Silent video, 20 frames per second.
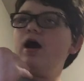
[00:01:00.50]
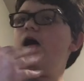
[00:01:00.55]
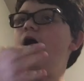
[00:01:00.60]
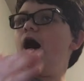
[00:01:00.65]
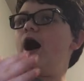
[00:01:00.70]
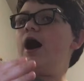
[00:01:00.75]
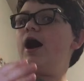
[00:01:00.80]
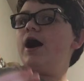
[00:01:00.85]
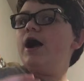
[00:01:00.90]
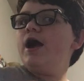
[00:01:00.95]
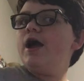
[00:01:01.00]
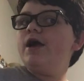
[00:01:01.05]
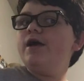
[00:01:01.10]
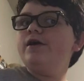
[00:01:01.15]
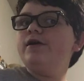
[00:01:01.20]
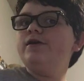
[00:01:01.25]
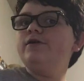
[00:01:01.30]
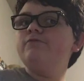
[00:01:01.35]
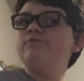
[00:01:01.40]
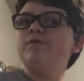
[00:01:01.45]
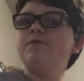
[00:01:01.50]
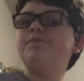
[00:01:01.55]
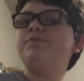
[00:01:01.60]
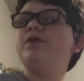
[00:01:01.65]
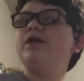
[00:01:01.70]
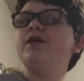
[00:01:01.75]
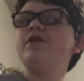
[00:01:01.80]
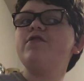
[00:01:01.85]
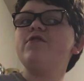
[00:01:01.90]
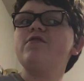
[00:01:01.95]
I
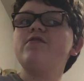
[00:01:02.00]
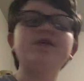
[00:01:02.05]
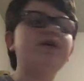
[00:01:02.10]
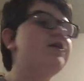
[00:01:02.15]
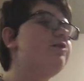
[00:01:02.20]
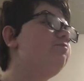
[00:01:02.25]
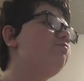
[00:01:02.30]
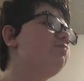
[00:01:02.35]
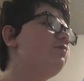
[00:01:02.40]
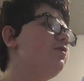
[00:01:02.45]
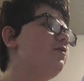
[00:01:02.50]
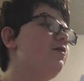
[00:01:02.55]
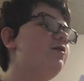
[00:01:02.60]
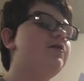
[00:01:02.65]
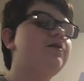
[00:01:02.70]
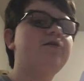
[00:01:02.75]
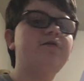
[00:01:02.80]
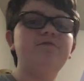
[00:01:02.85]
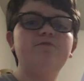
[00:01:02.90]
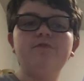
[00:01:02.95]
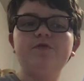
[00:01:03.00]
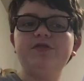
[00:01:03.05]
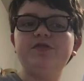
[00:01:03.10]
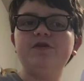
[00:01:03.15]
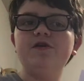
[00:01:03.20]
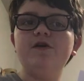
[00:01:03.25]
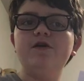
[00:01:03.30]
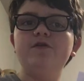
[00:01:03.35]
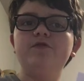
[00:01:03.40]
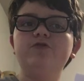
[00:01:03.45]
replaced it with a with
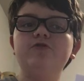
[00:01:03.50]
the